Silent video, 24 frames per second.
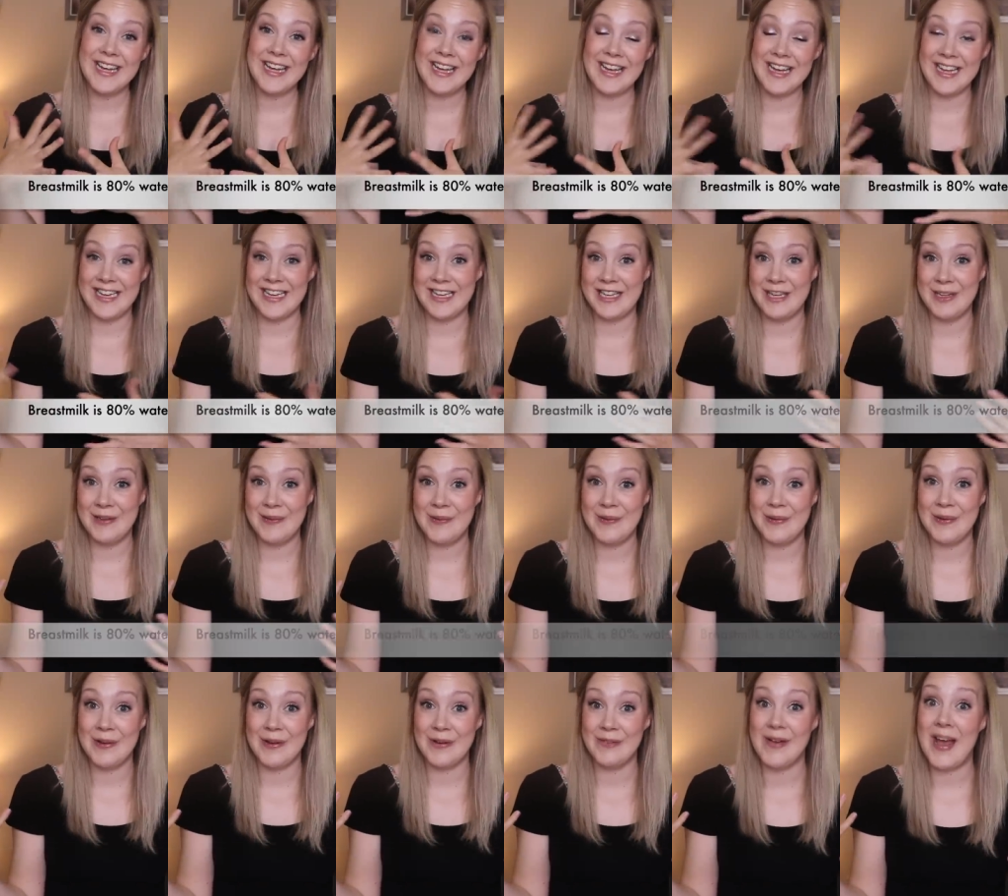into
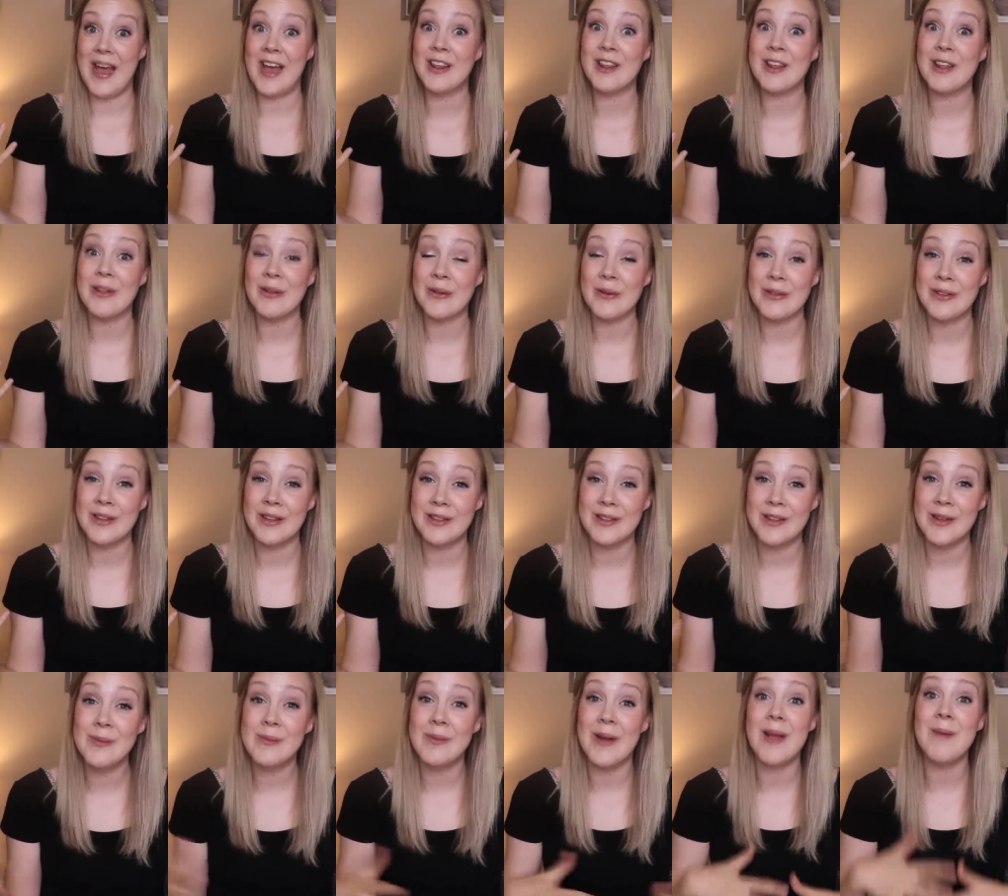your vascular
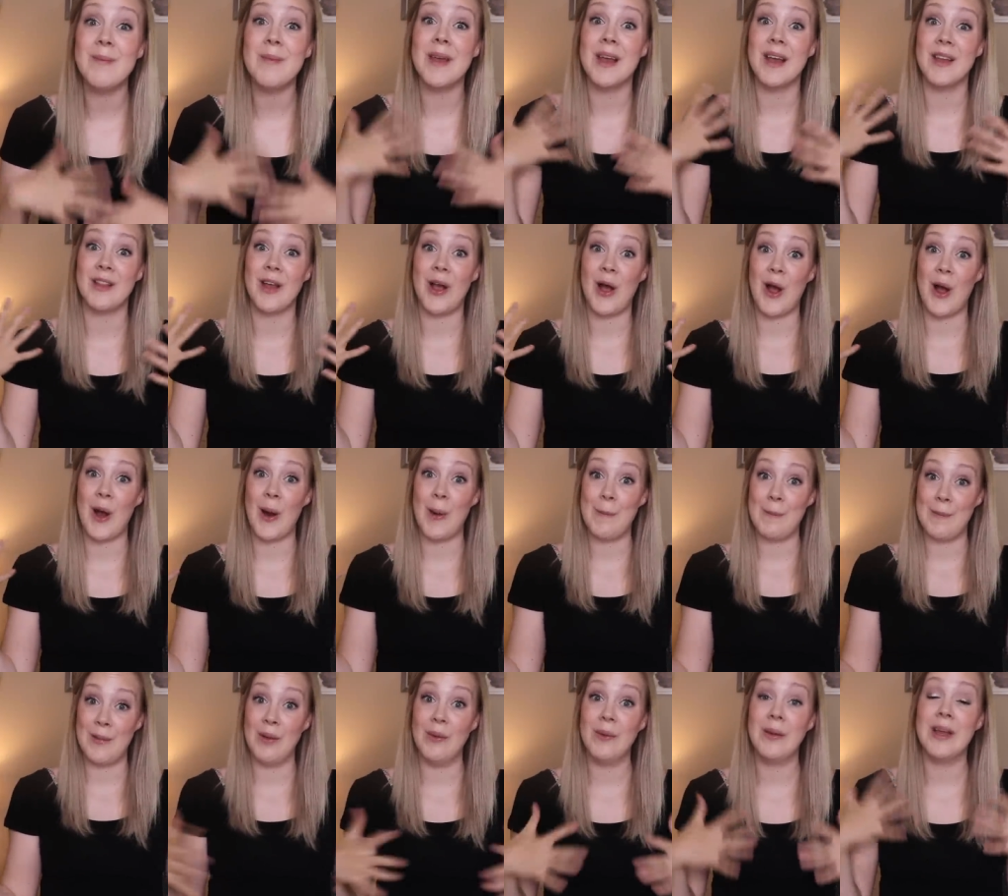system, right? Because our
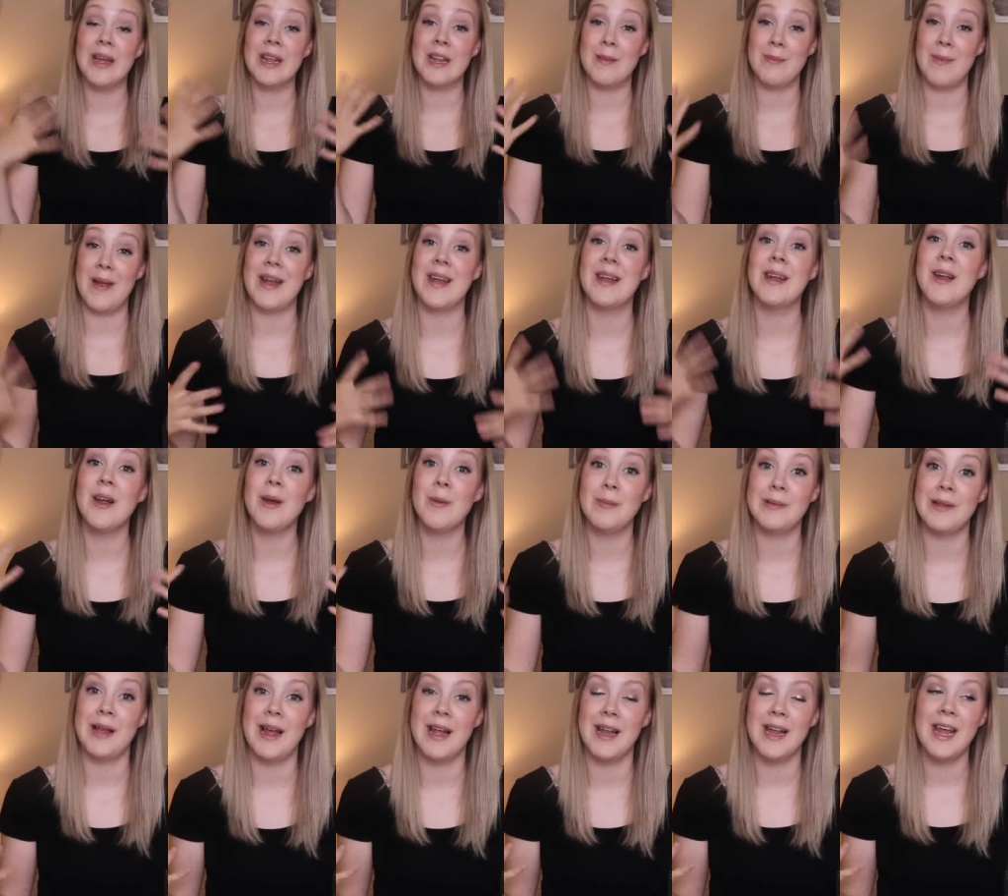milk is made in our
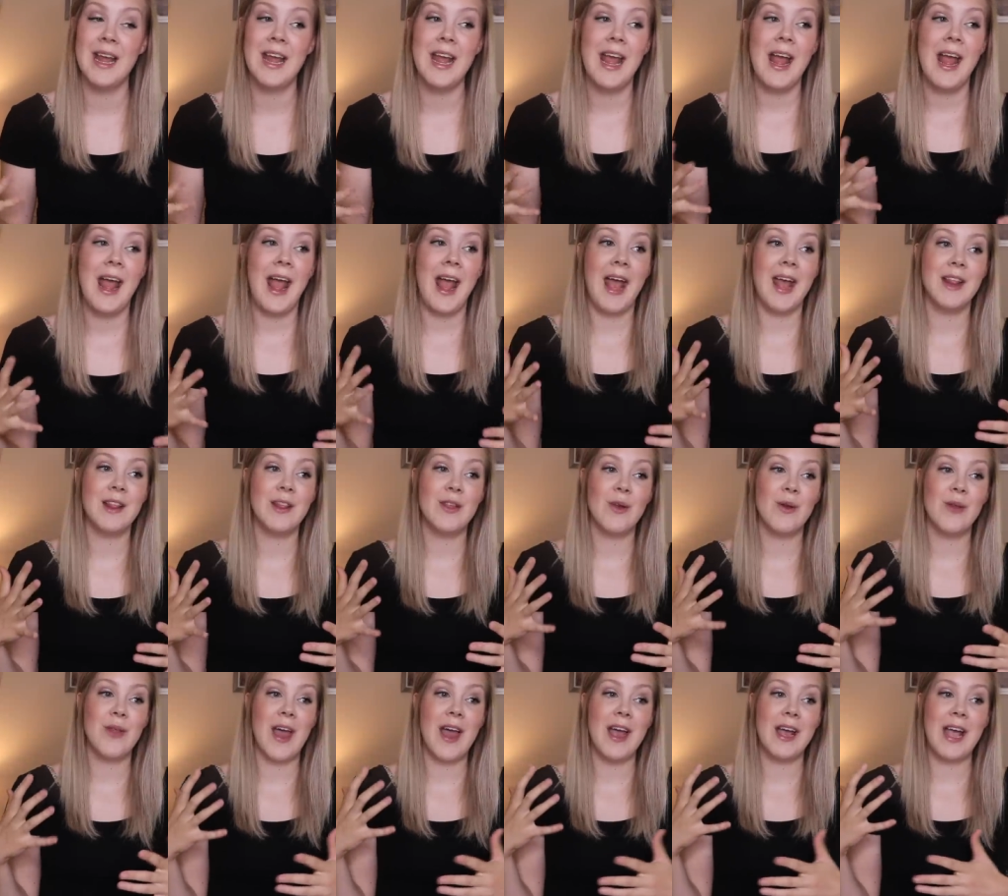blood. And
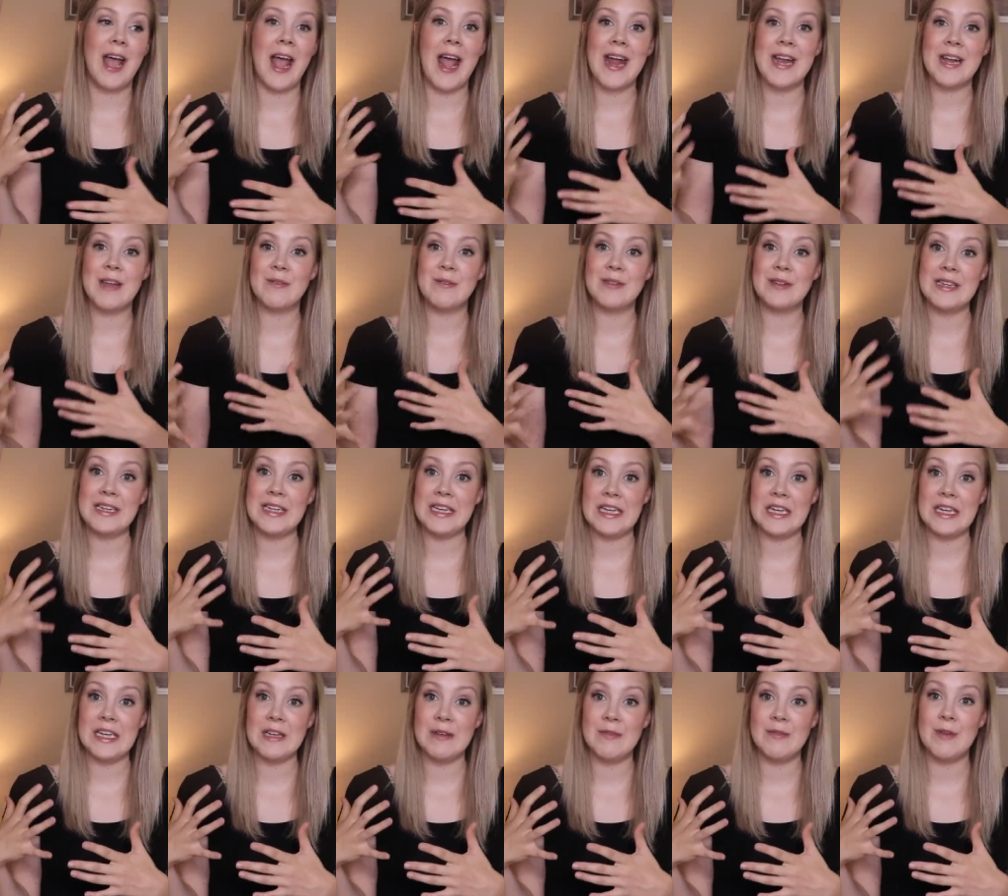so that kind of
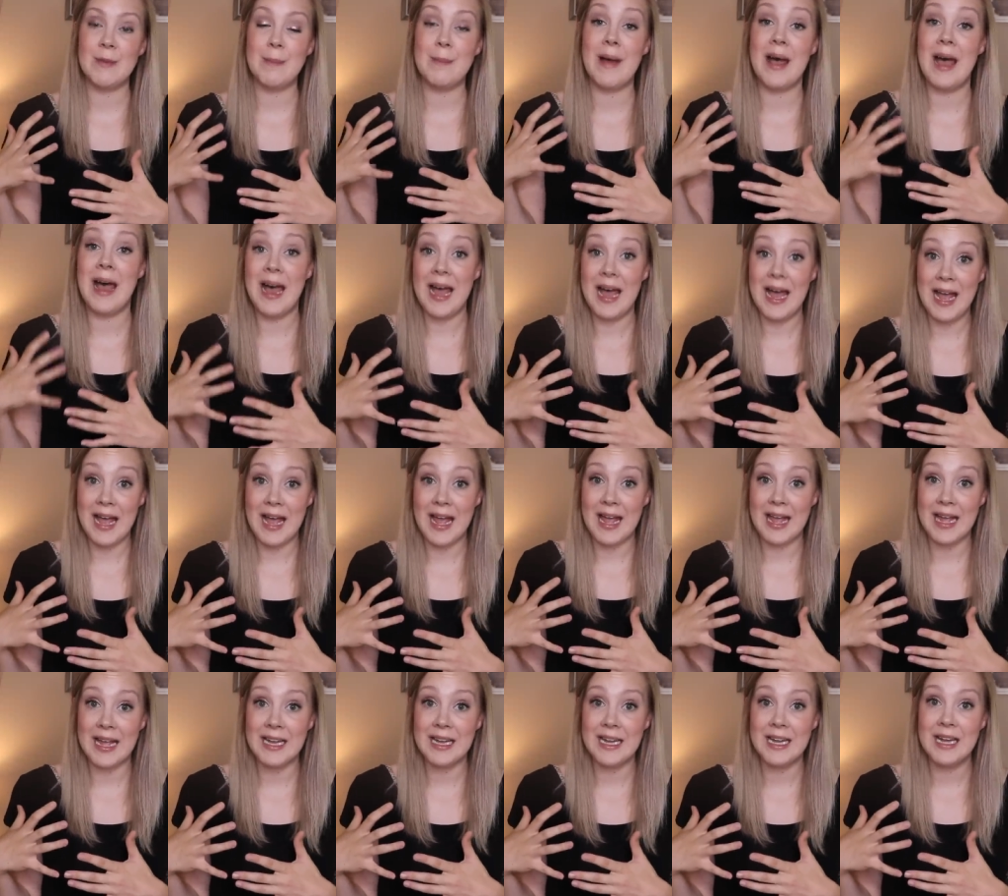leaves
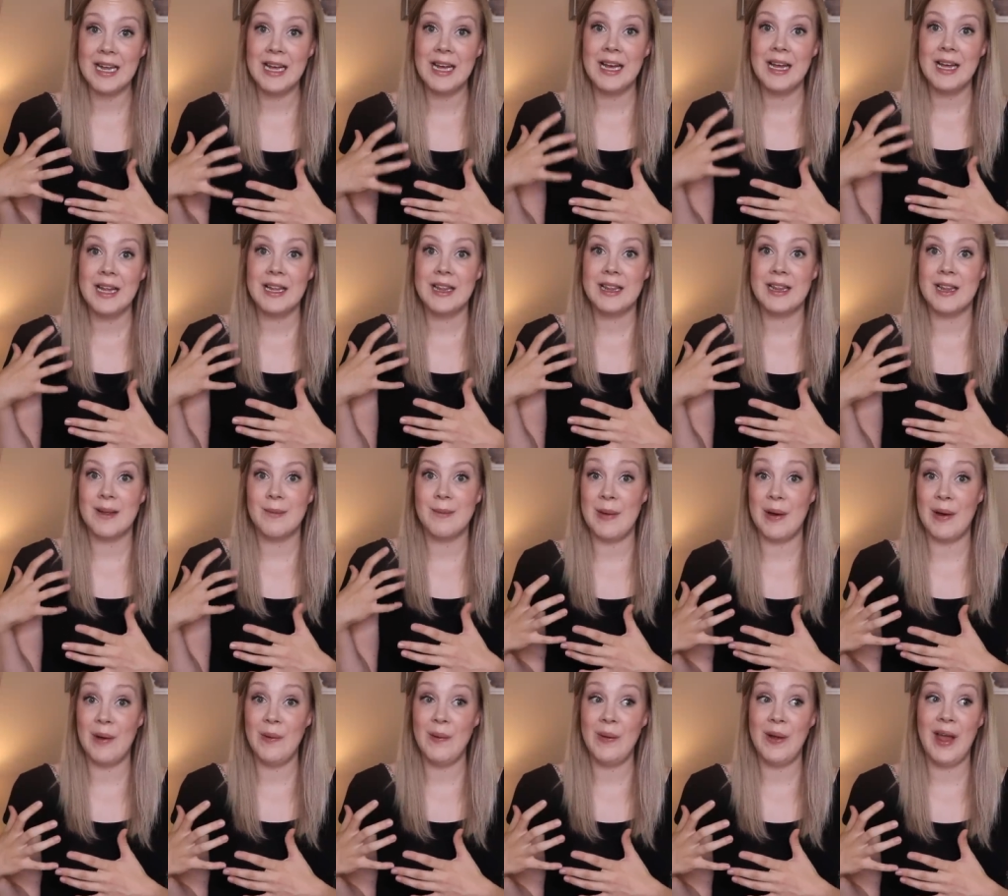behind some
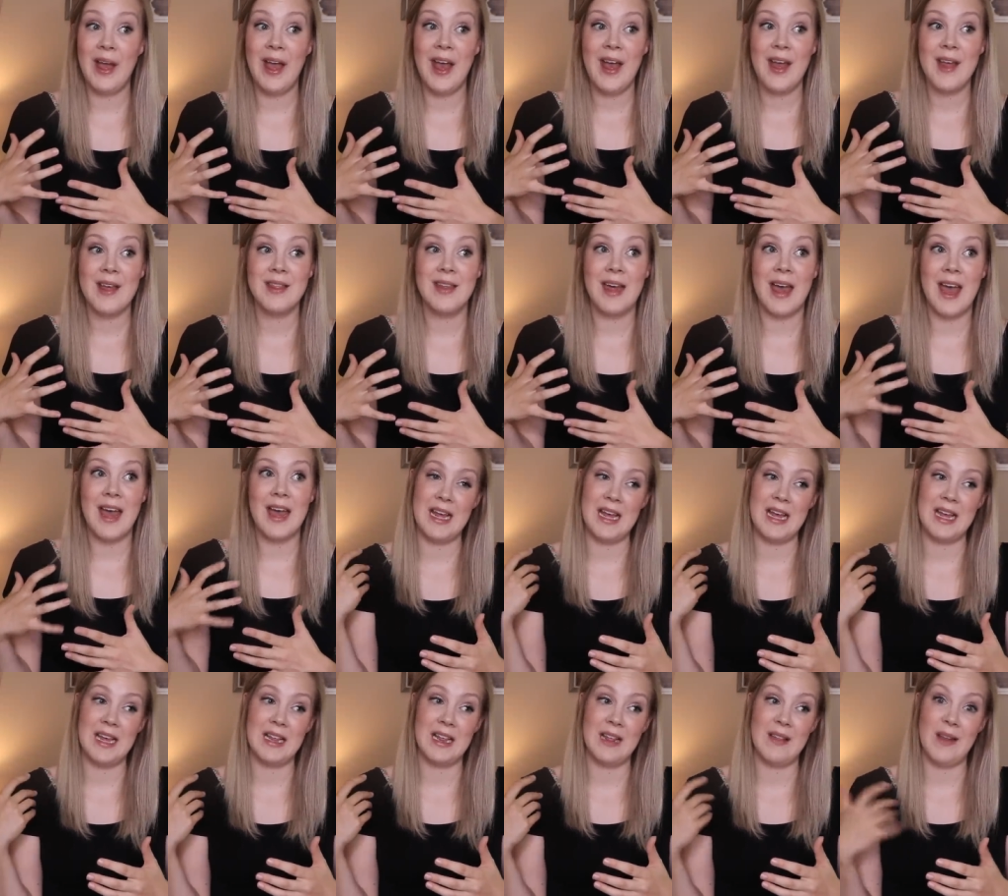milk that
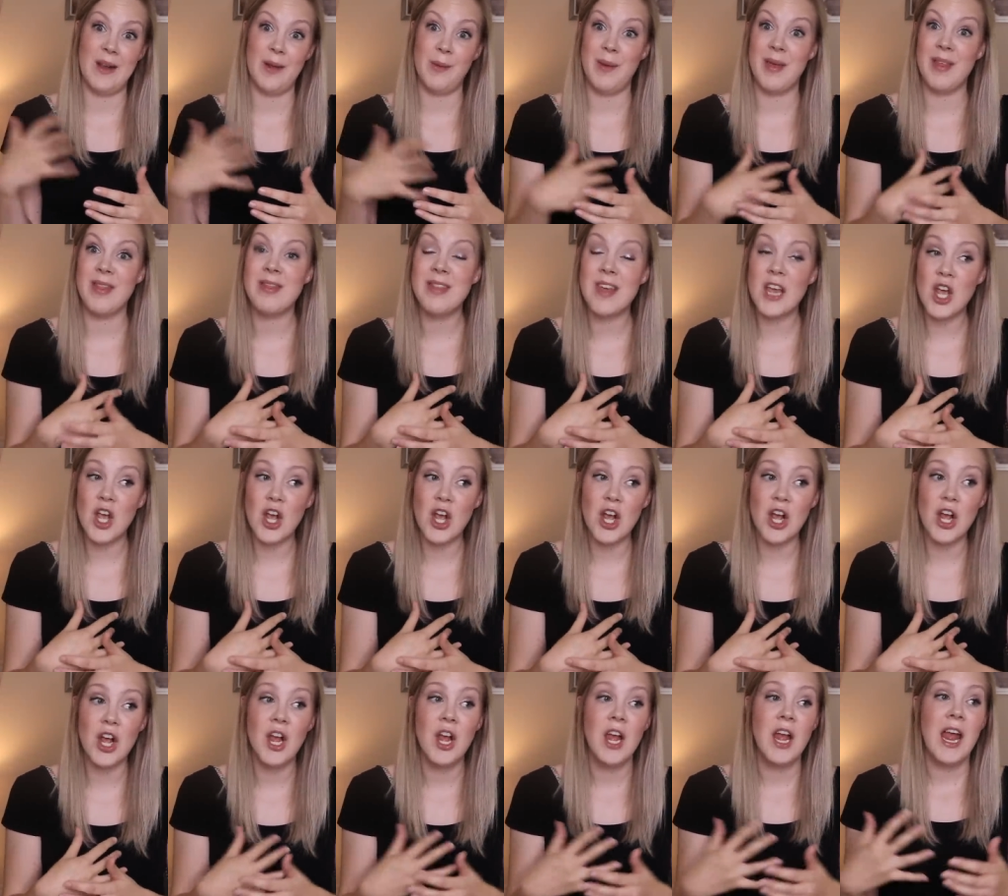is a little bit
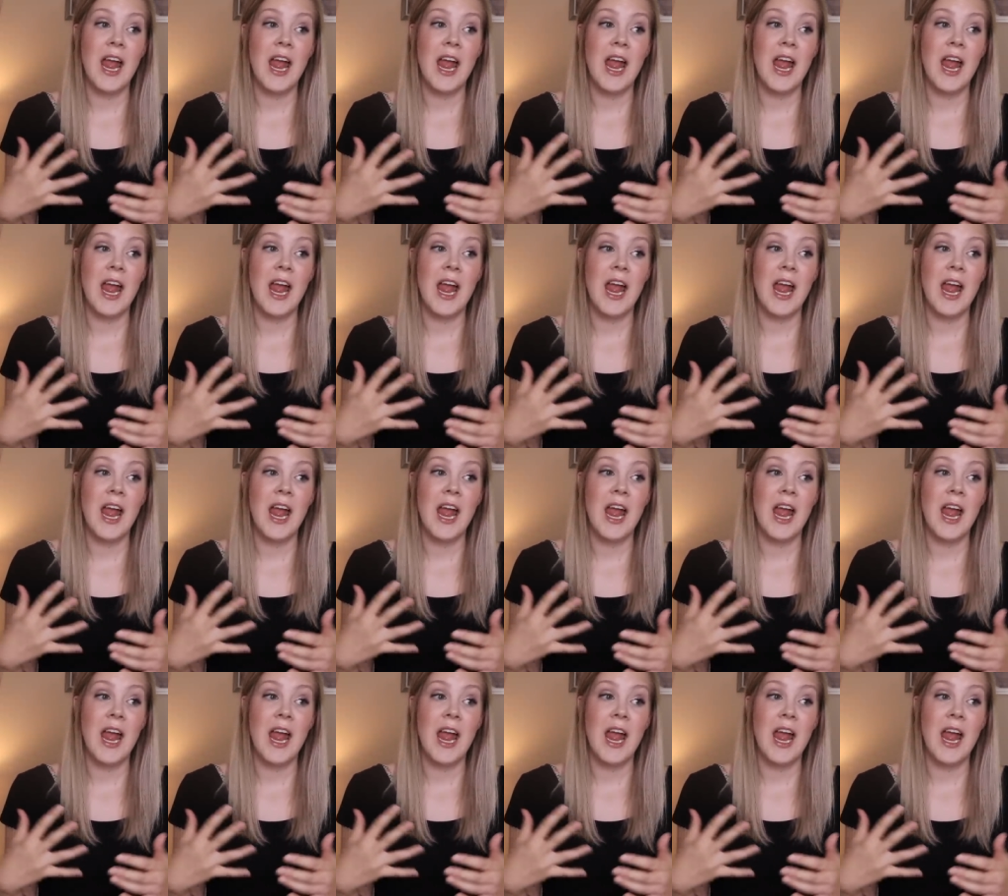thicker